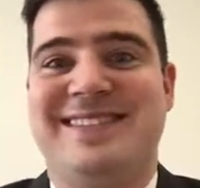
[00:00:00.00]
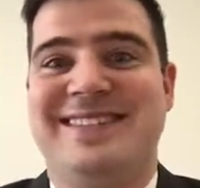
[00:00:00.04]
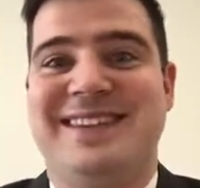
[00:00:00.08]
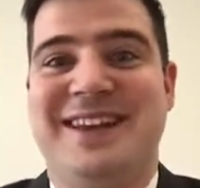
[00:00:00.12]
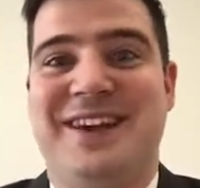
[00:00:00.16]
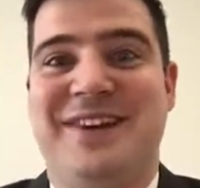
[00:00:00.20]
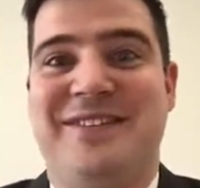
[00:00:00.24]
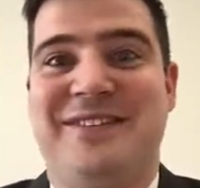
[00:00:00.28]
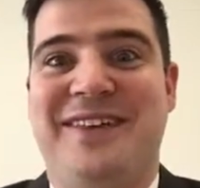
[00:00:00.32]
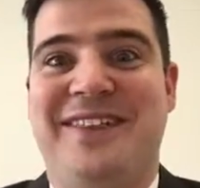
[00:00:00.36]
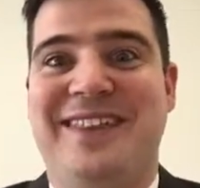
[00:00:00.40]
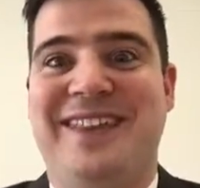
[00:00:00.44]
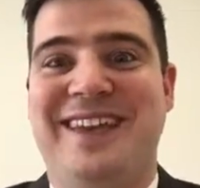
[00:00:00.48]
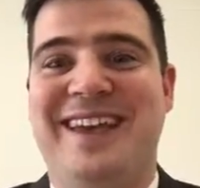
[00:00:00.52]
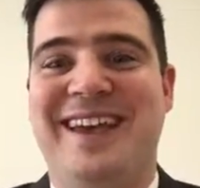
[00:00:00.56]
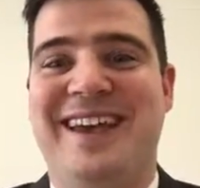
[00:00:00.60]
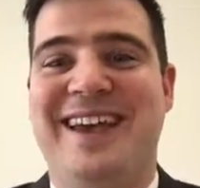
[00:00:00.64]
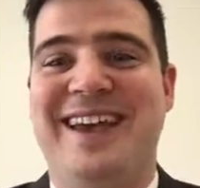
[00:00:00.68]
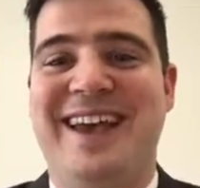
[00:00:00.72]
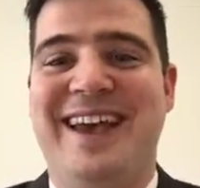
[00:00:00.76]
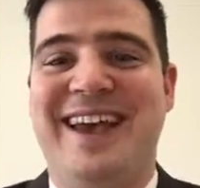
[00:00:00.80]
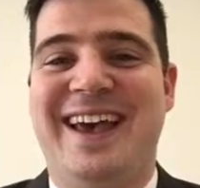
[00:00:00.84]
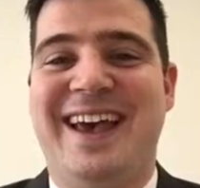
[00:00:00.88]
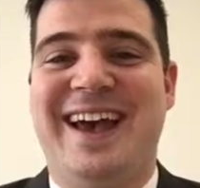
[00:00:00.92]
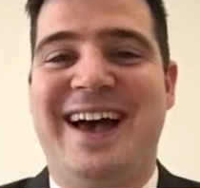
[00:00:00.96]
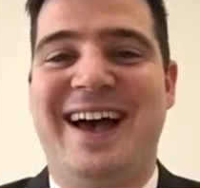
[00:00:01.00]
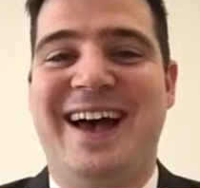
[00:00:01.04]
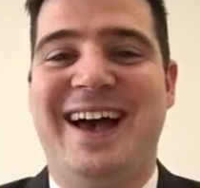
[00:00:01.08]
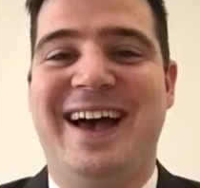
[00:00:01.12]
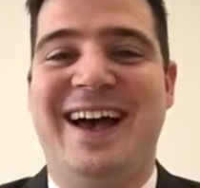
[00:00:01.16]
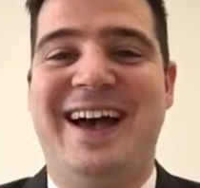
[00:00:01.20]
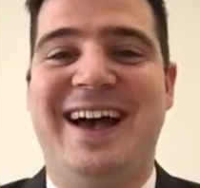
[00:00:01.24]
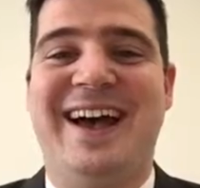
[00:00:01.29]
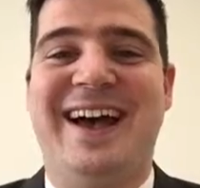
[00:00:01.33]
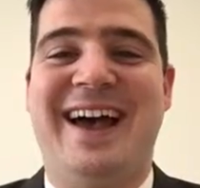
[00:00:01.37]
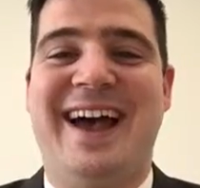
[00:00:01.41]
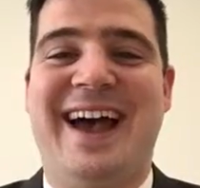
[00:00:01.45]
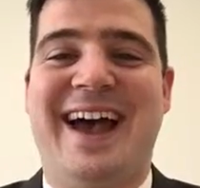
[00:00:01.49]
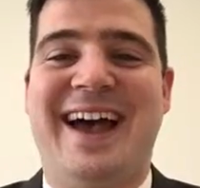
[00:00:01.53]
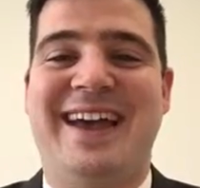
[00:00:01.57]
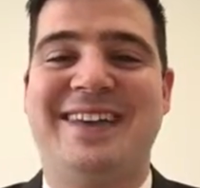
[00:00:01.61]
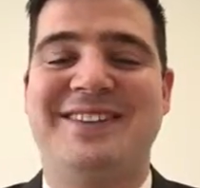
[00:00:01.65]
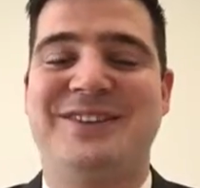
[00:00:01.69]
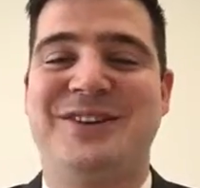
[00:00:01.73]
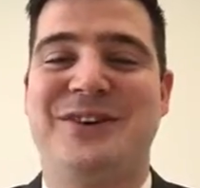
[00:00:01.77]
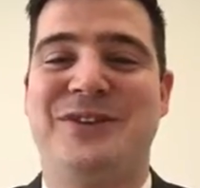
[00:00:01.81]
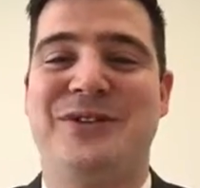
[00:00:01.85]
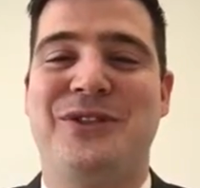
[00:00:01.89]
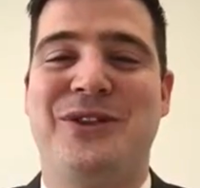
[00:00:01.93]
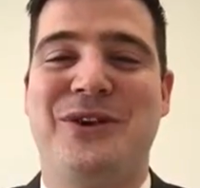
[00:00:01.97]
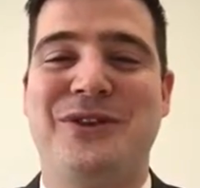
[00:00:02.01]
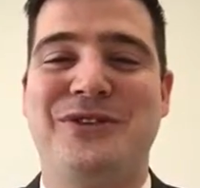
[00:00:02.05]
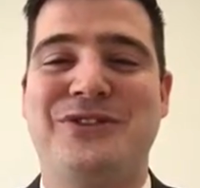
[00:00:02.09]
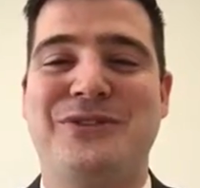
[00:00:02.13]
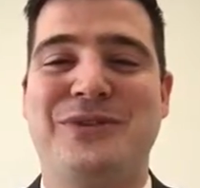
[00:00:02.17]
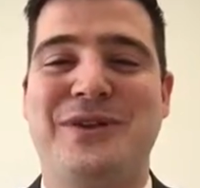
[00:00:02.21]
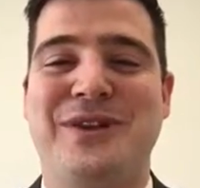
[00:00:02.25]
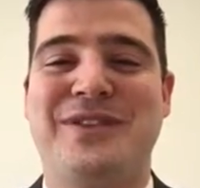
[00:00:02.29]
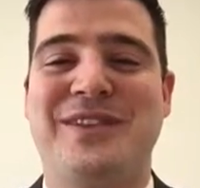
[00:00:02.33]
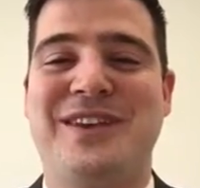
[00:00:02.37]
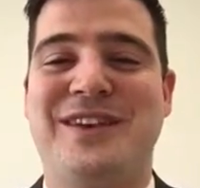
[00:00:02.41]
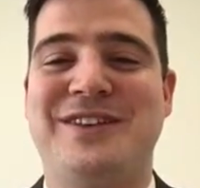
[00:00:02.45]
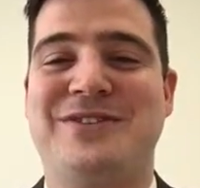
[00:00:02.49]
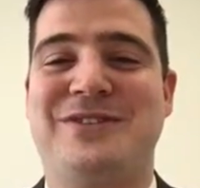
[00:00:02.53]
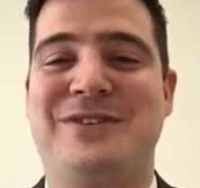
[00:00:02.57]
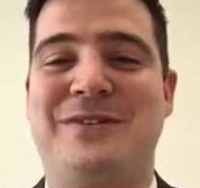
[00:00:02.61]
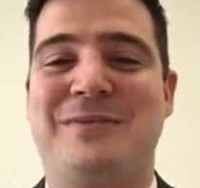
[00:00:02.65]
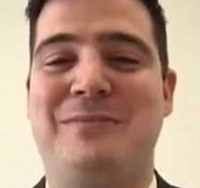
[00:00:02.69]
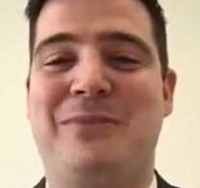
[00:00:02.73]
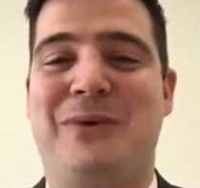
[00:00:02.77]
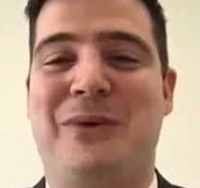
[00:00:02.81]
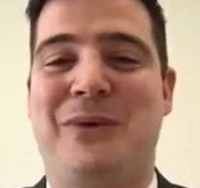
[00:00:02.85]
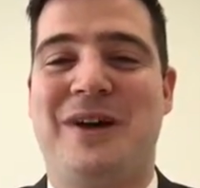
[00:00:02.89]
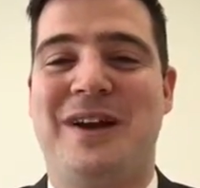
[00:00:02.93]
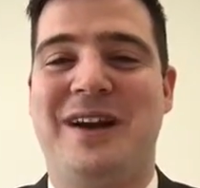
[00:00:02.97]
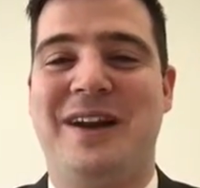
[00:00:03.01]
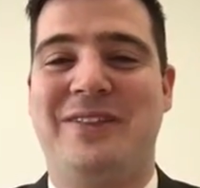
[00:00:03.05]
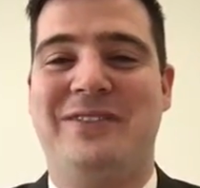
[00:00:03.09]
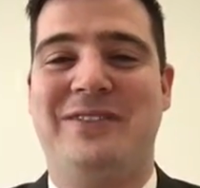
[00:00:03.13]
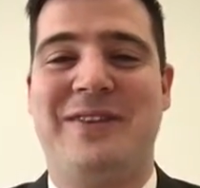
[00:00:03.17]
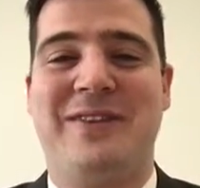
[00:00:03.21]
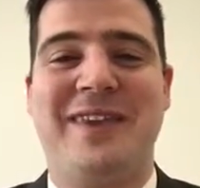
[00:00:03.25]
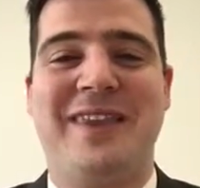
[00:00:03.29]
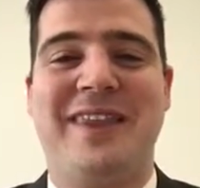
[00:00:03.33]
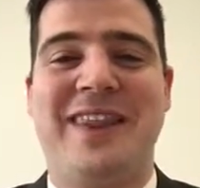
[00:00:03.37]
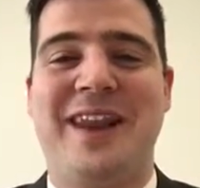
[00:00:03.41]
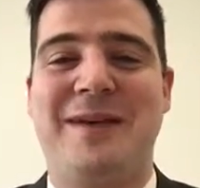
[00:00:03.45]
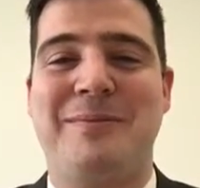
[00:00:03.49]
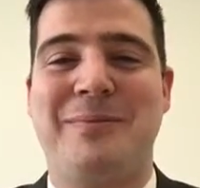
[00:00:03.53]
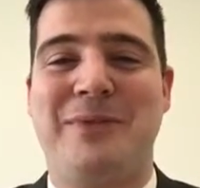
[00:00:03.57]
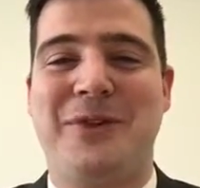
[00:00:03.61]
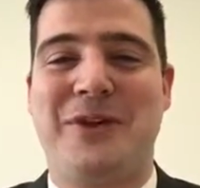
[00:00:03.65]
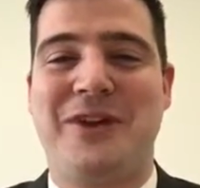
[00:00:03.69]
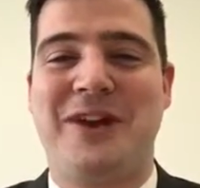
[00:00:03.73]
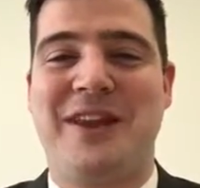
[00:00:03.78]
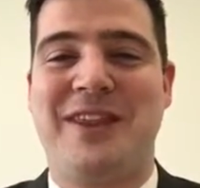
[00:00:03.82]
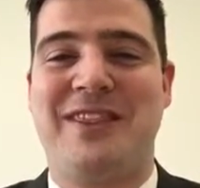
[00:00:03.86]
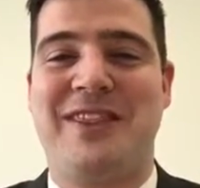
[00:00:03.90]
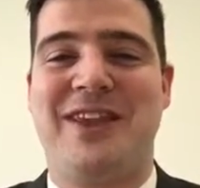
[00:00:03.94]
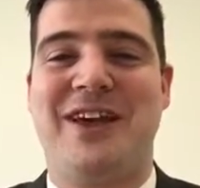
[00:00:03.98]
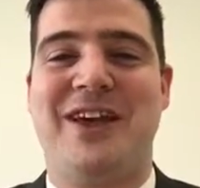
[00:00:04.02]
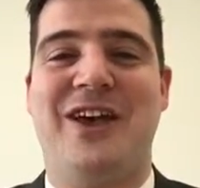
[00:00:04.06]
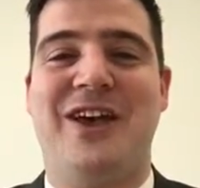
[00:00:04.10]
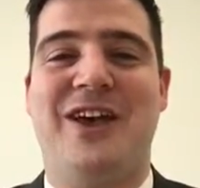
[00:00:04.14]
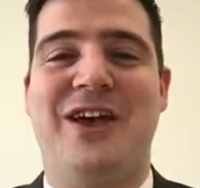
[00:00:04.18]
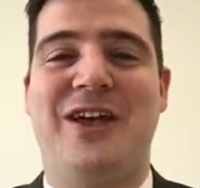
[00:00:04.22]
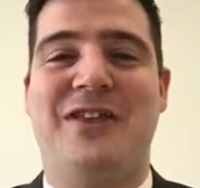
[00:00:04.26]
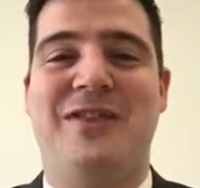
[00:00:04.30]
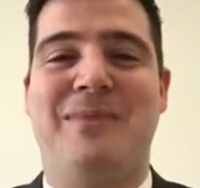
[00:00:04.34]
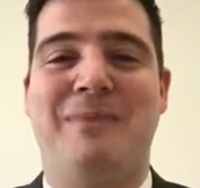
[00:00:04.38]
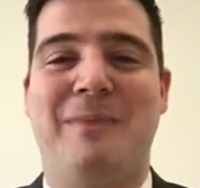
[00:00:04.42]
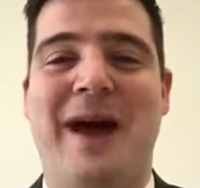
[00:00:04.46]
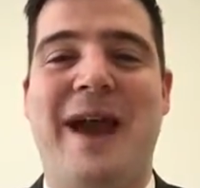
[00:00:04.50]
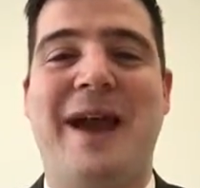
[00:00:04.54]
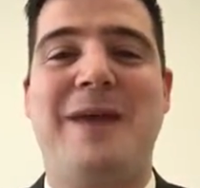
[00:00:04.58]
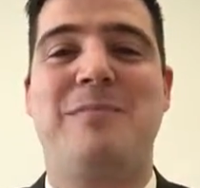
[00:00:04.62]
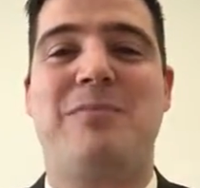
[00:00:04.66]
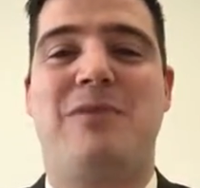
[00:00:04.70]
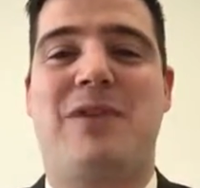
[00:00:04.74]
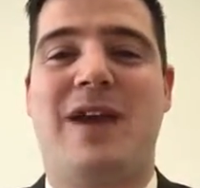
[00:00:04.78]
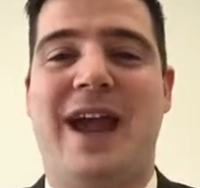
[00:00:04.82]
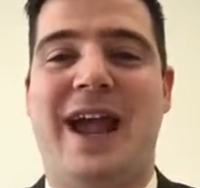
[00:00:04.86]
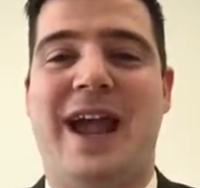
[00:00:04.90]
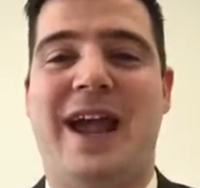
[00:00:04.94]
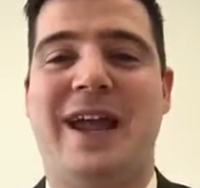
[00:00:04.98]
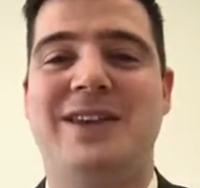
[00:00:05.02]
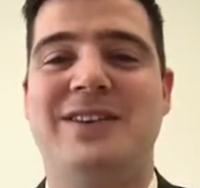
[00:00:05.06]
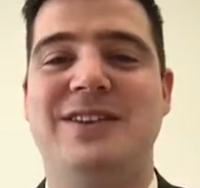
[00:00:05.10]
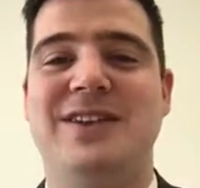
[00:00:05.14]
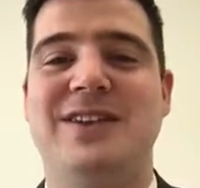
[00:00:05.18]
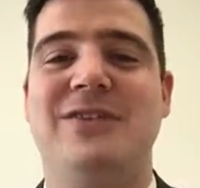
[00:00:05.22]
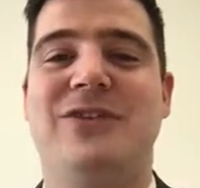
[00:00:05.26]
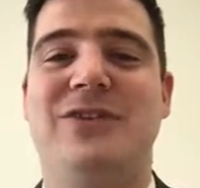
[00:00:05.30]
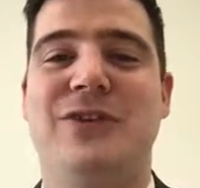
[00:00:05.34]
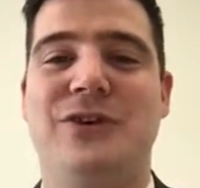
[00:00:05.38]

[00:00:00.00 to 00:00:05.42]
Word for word: Deal with it. Uh, so those three things are important and something that I'm learning that my brand,